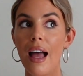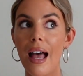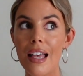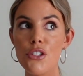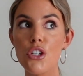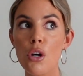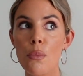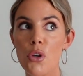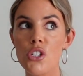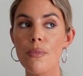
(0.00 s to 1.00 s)
as you know,
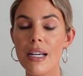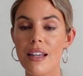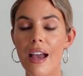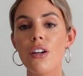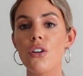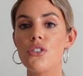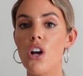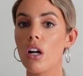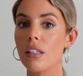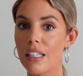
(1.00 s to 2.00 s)
most of my titles
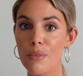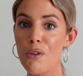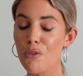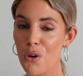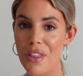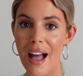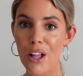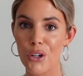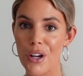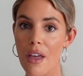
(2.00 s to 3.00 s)
are a little bit for the
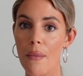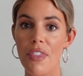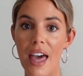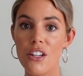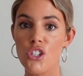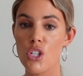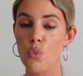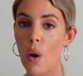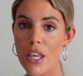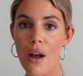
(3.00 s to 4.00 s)
algorithm. That is
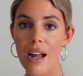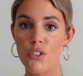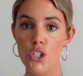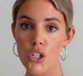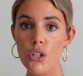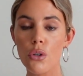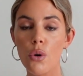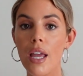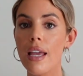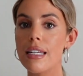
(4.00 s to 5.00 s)
just what you have to
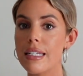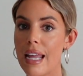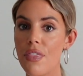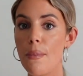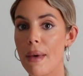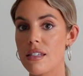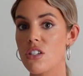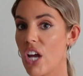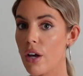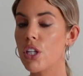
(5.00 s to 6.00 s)
do to get the
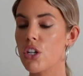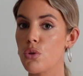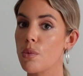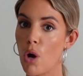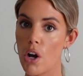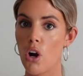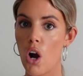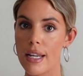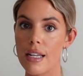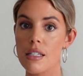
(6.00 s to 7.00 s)
message out there to a broader
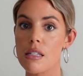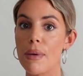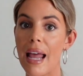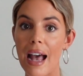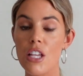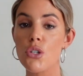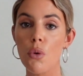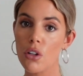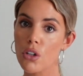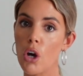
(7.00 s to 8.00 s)
audience. But as you
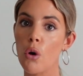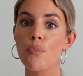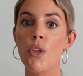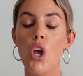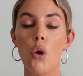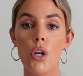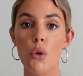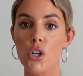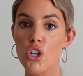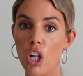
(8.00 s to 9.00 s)
all know, when you
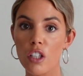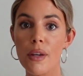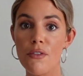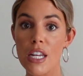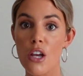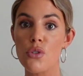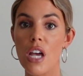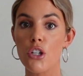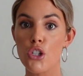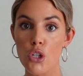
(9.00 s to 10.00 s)
watch all of my videos,
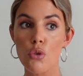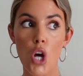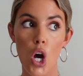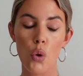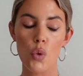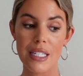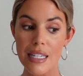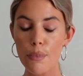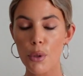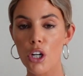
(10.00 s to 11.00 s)
I do go
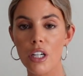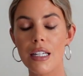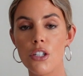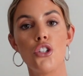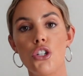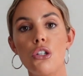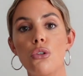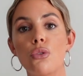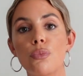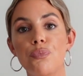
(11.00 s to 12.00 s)
deeper
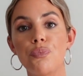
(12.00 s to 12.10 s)
into